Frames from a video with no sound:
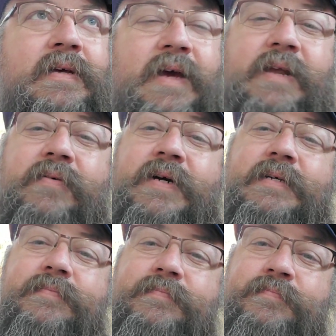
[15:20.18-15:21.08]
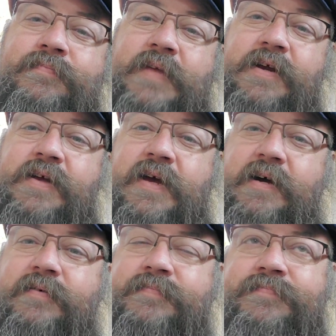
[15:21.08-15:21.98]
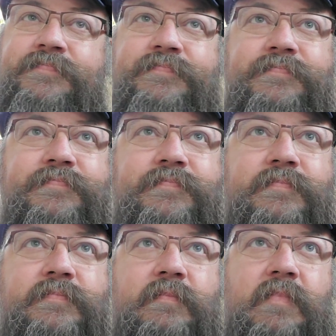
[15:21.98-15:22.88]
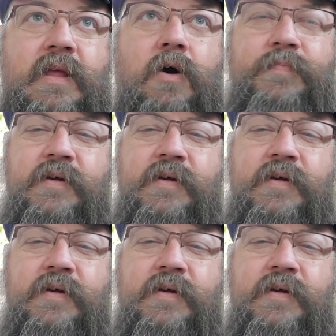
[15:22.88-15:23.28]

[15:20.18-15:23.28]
Anyway, there you go. Hope